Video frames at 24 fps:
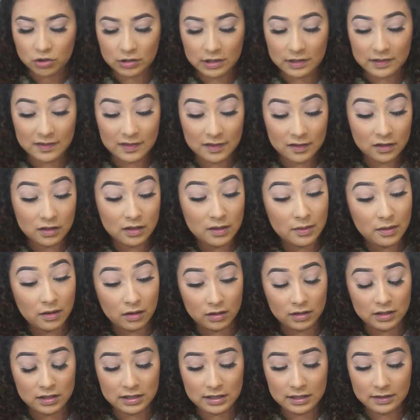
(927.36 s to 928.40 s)
So I literally
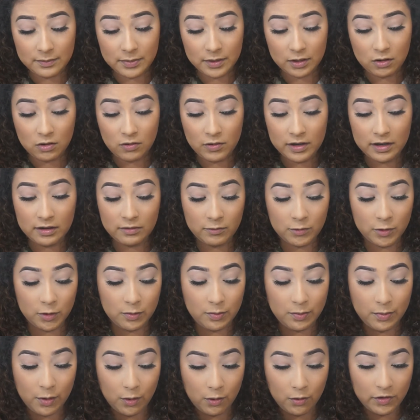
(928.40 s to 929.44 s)
honestly been going in
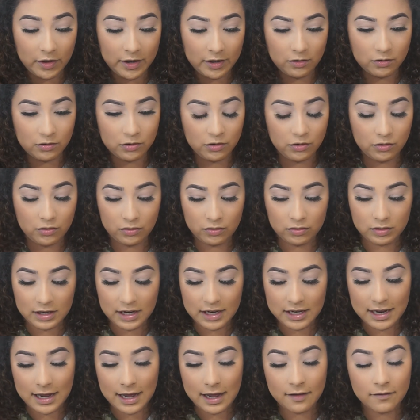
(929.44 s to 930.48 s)
with both.
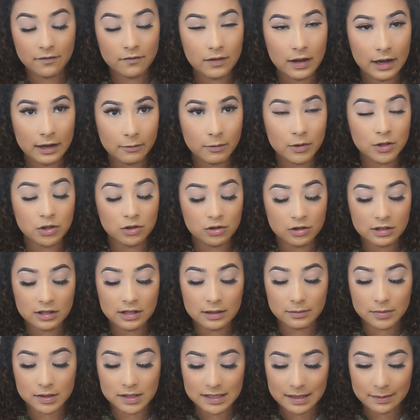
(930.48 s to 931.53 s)
I was
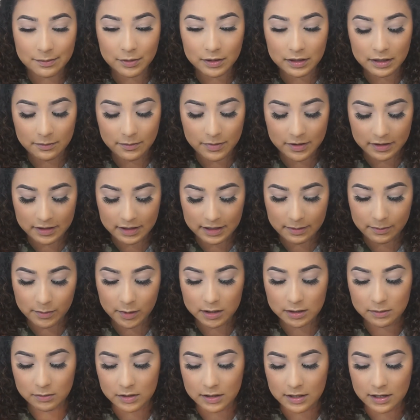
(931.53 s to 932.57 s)
using them separately, but then I
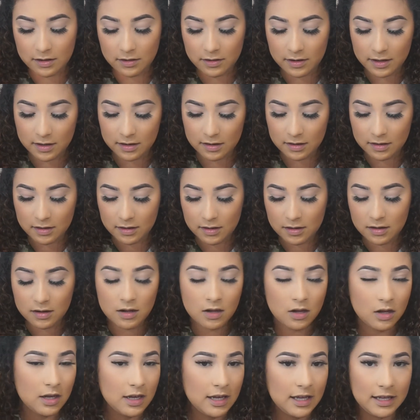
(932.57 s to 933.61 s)
mix them together and
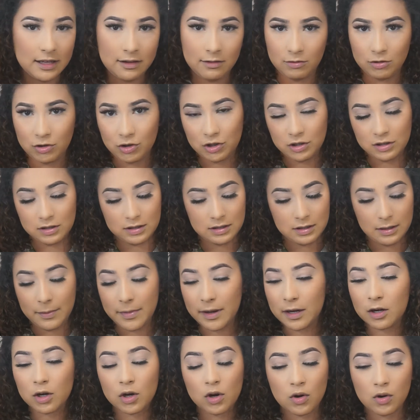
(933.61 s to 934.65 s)
it was just a
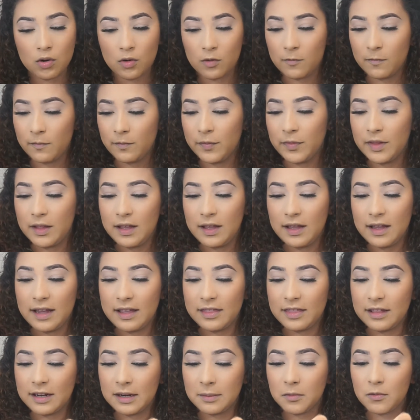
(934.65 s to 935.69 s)
miracle.
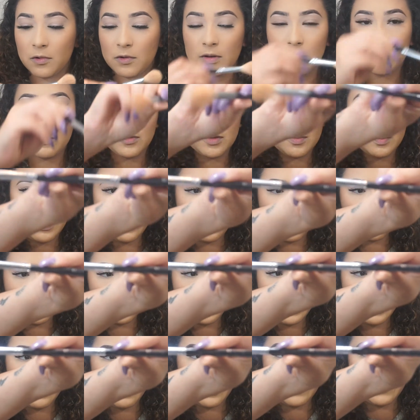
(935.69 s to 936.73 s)
And then I'm going in with my
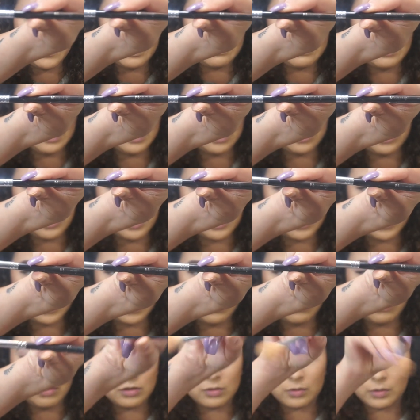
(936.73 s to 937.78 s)
Morphe M510. As you guys
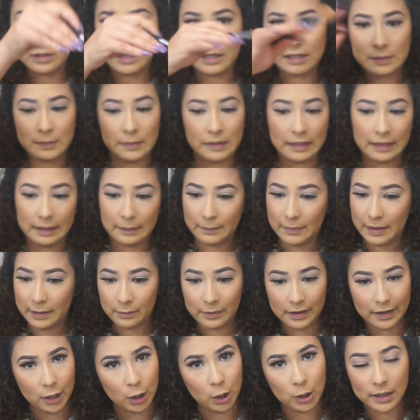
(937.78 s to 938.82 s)
know, this one has been like
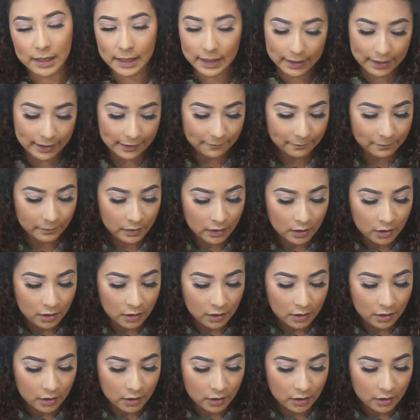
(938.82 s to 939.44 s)
my ride or die.